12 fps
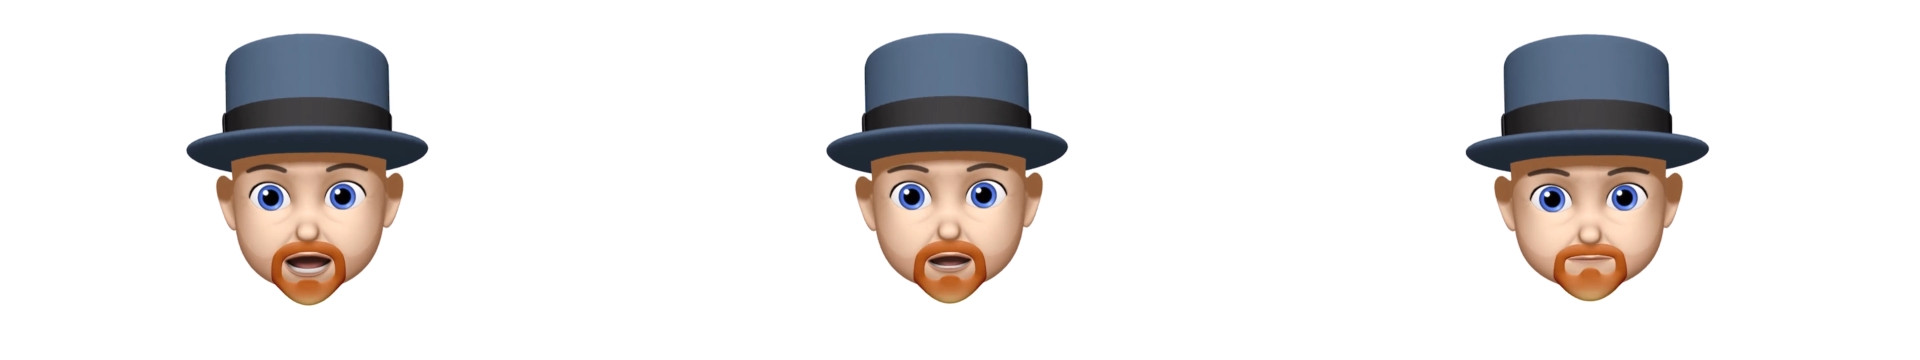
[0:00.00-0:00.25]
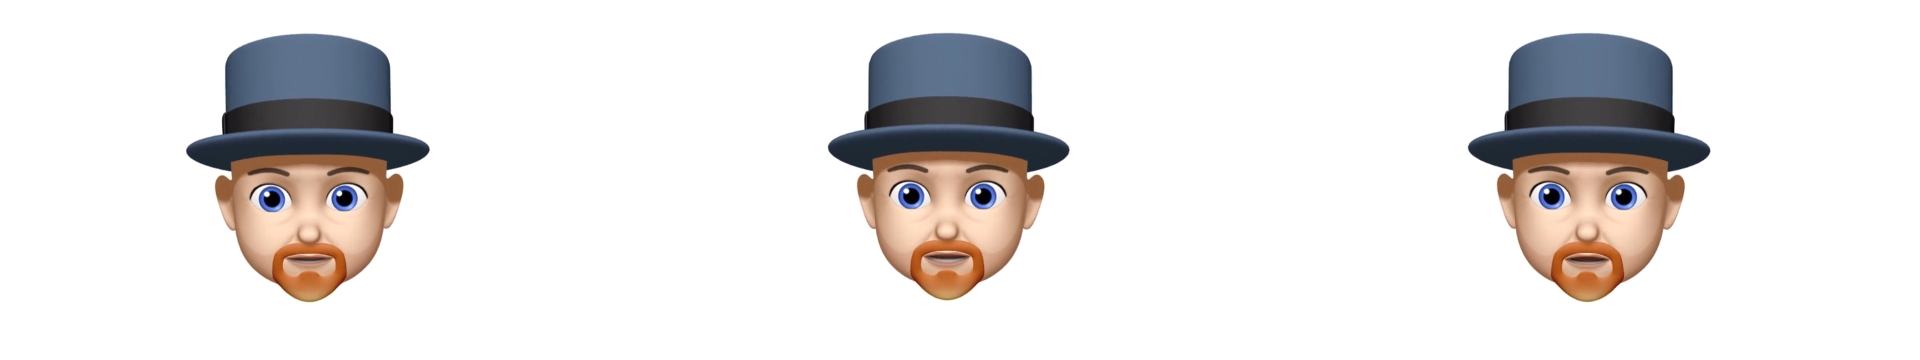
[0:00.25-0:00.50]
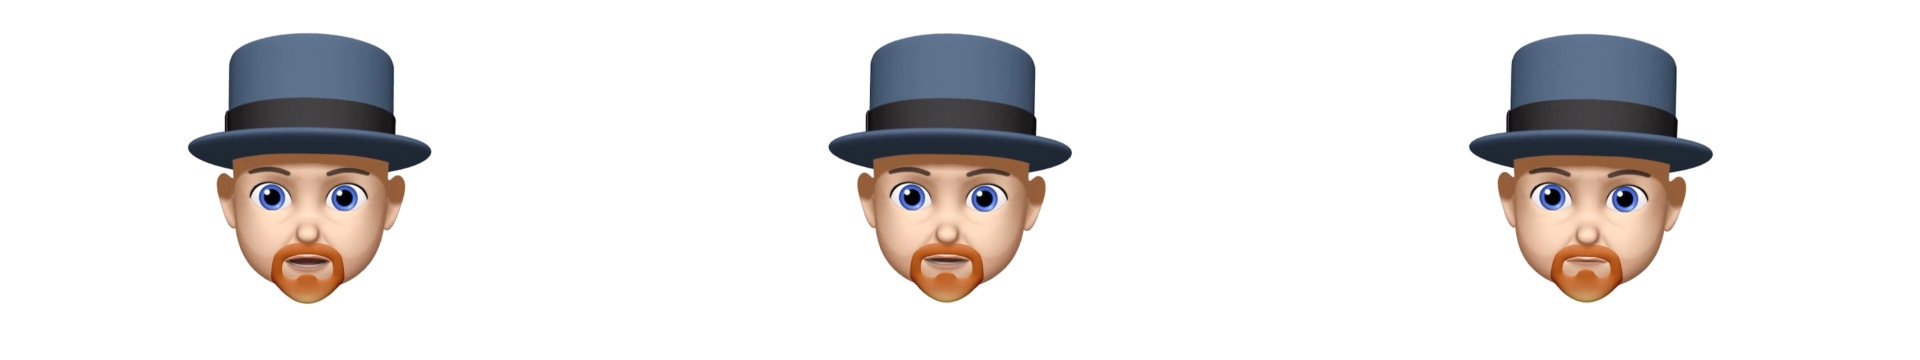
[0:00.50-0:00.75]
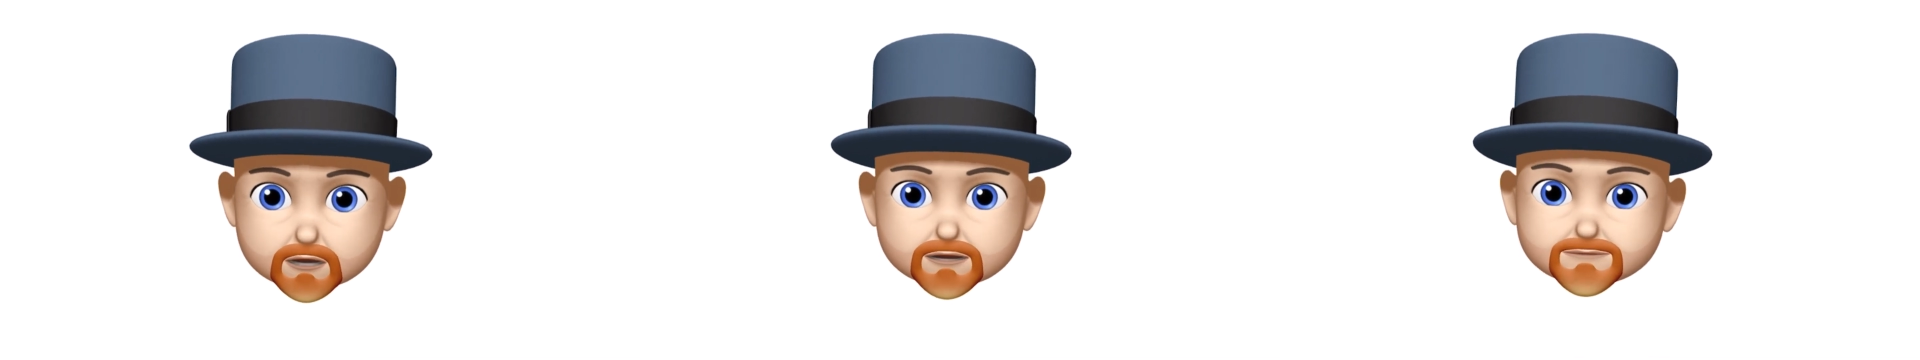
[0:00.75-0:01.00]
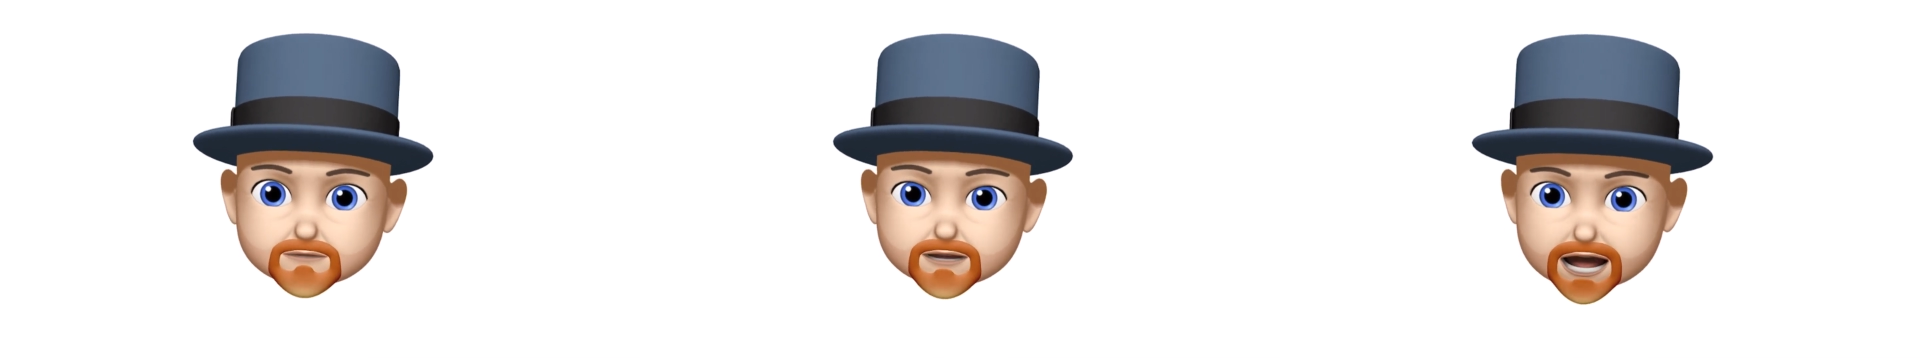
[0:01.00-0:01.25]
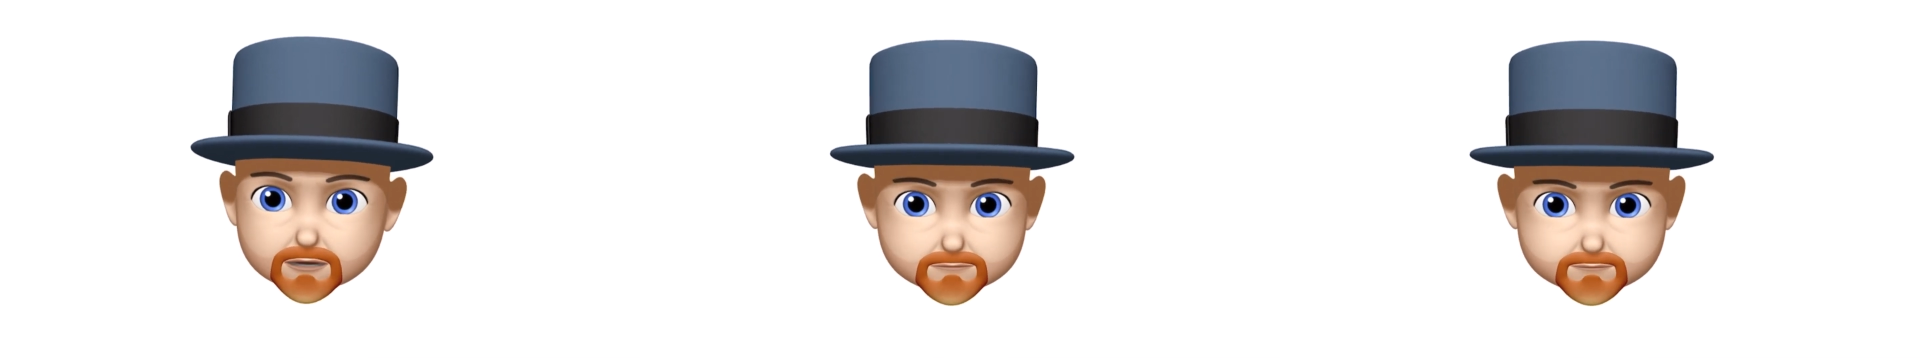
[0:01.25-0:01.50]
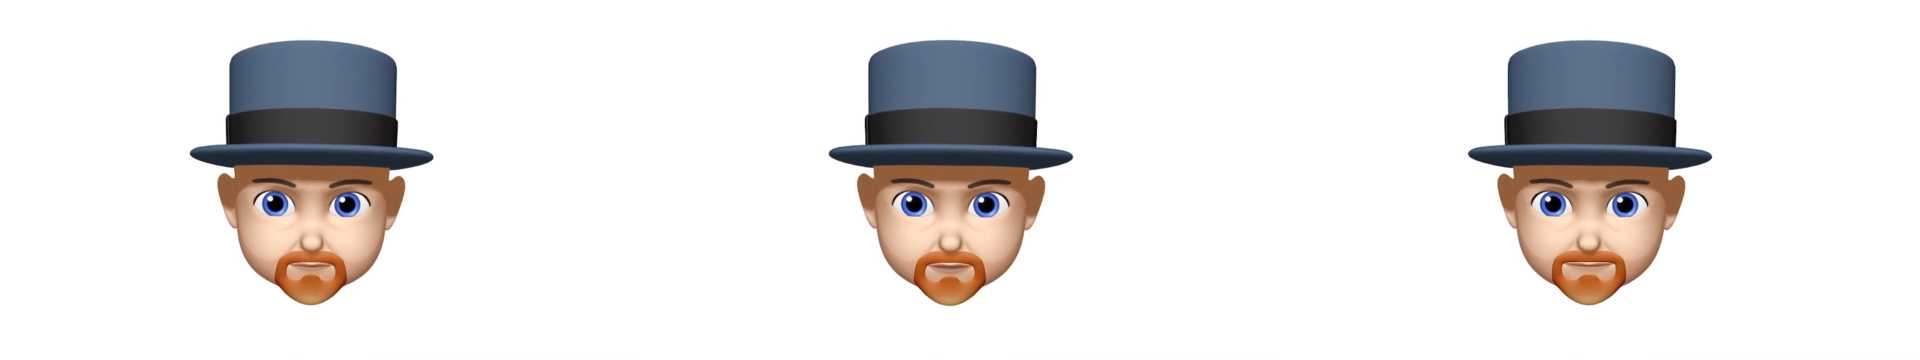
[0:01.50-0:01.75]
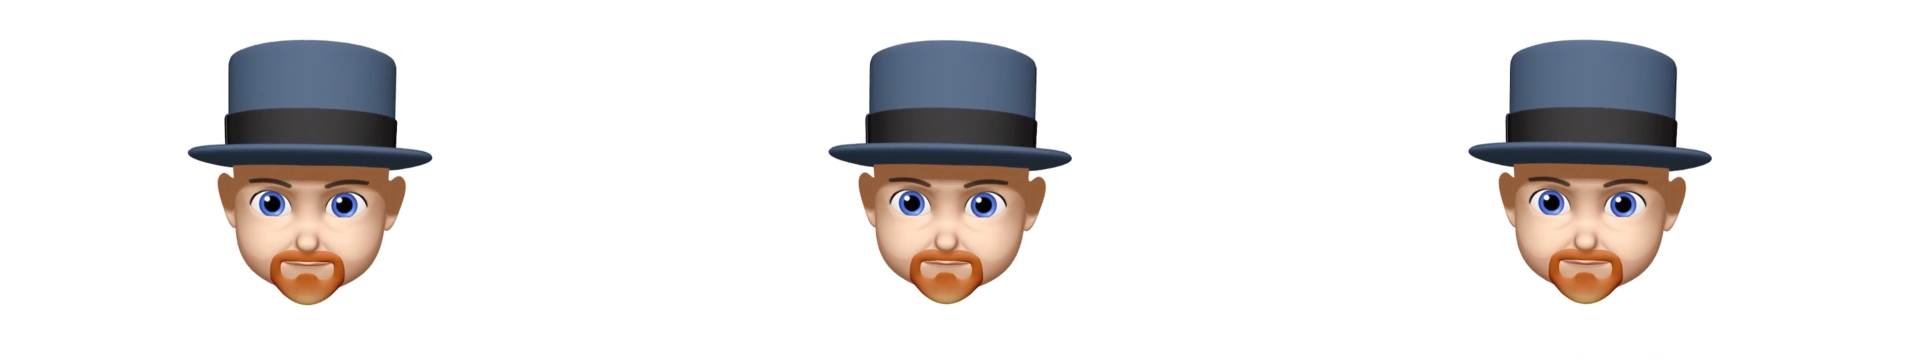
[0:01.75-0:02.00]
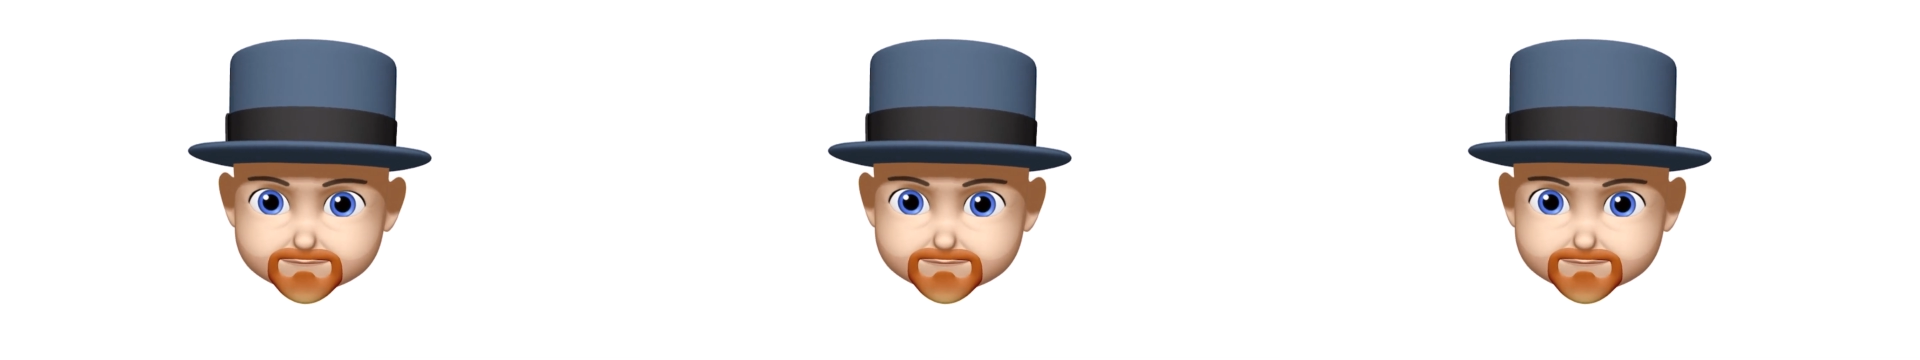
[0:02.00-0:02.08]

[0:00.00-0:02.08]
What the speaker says: outcome over output.